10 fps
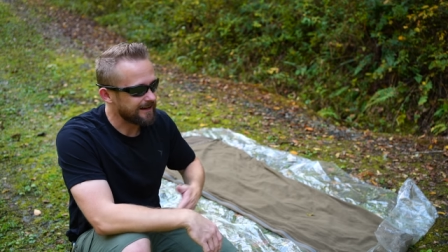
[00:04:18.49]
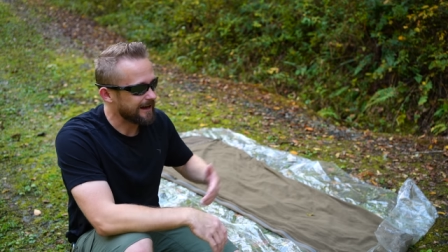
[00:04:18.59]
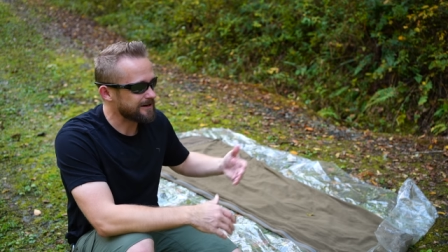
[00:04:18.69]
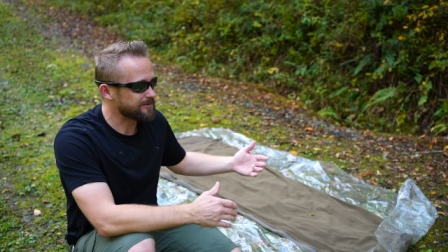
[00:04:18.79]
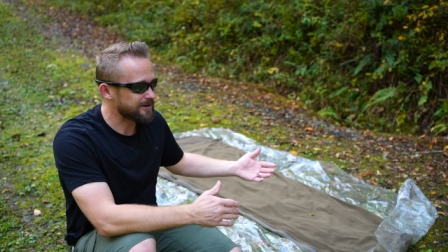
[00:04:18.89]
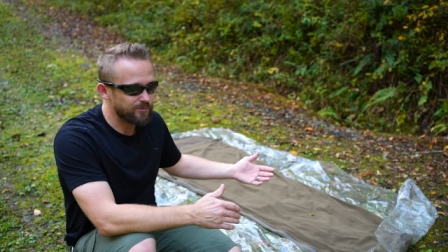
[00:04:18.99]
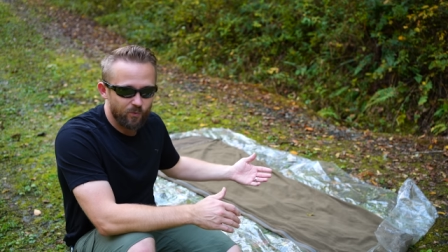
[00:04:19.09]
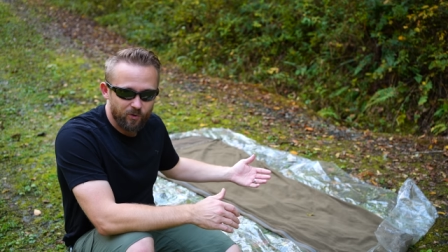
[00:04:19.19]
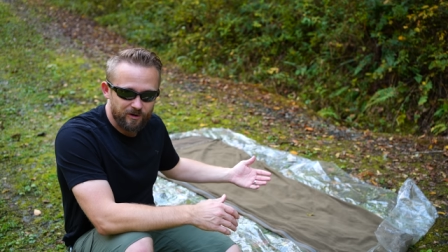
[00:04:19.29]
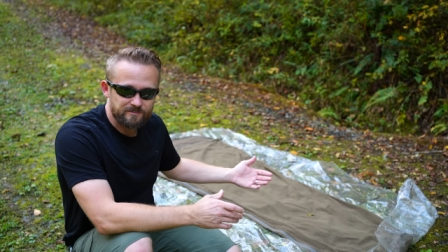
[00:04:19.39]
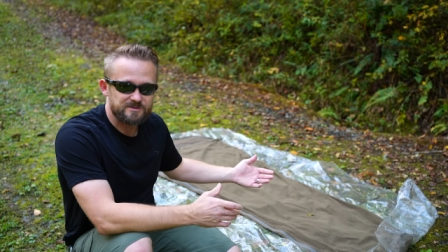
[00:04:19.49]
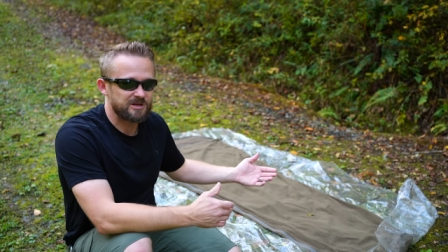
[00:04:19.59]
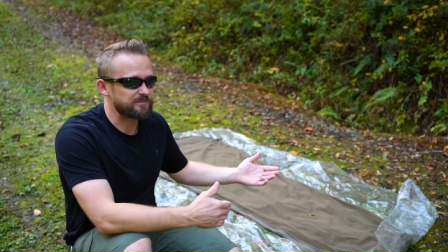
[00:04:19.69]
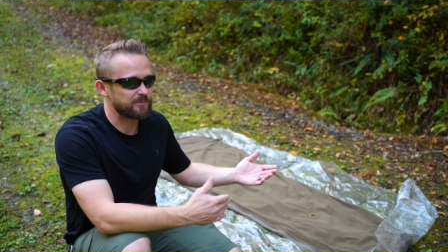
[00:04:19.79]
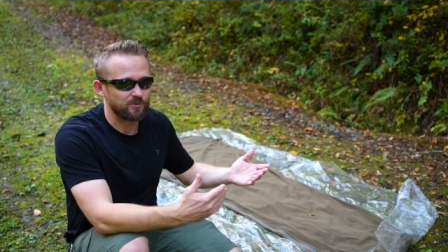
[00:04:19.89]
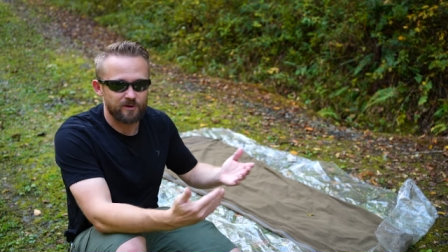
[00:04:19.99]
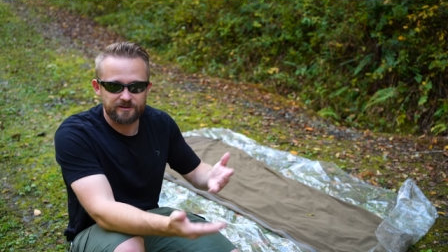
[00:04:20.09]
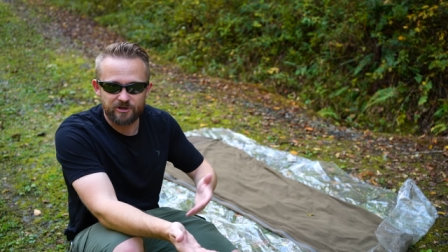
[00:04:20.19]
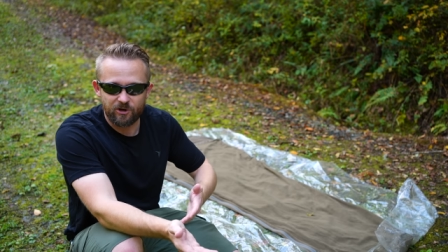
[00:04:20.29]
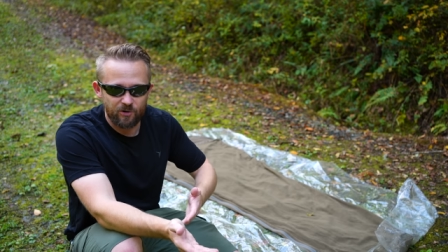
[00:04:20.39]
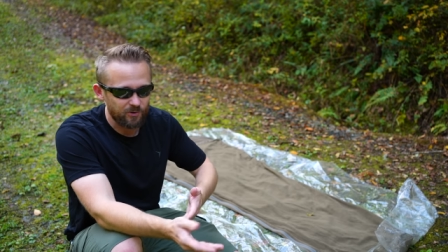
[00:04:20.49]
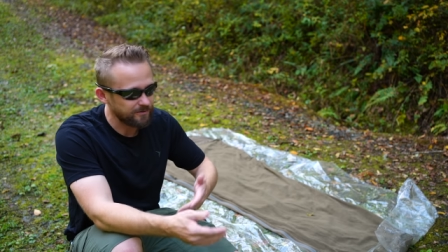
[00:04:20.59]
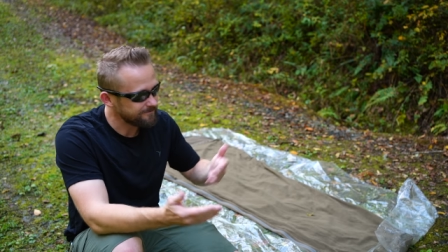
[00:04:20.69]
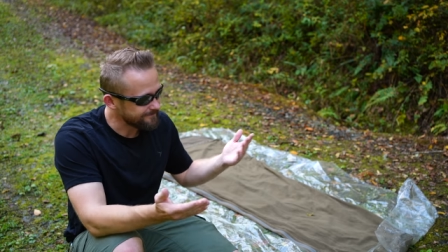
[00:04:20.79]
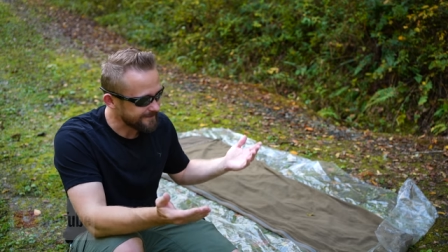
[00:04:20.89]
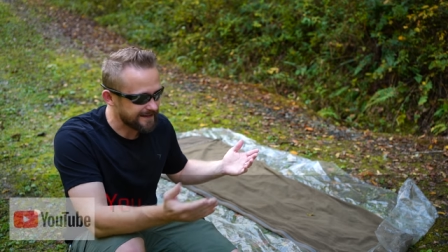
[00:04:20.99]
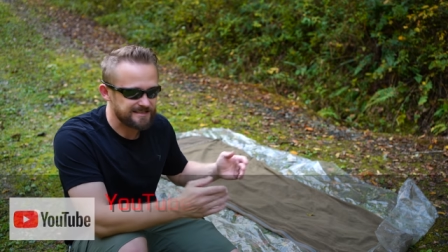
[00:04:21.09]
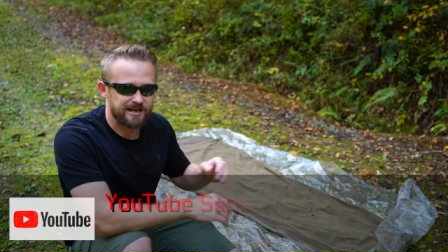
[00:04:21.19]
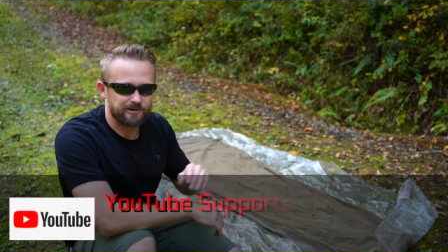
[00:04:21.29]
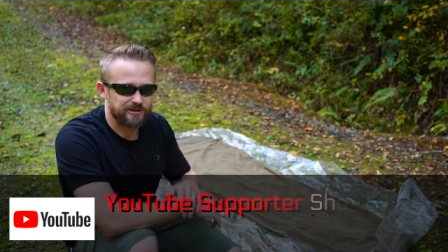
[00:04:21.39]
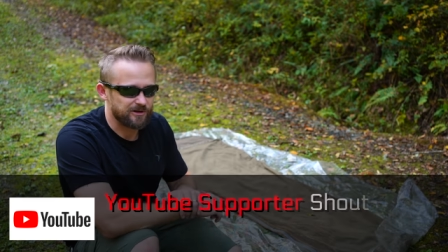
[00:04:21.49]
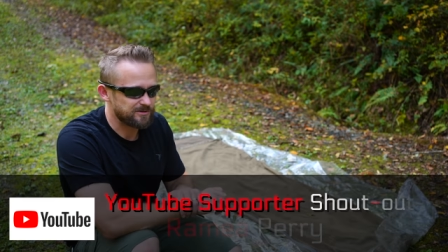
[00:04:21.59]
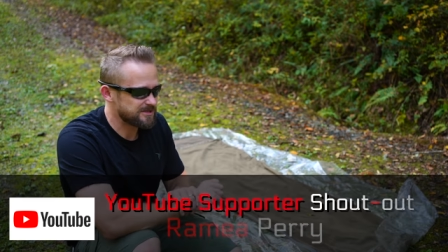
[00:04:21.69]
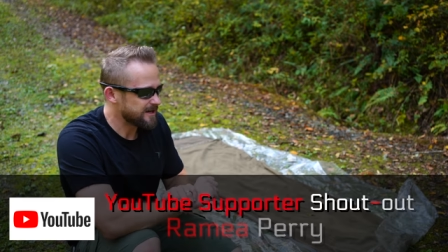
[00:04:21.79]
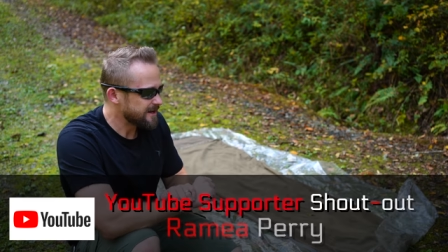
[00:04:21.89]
I run warm, some people run cold, that's how it goes.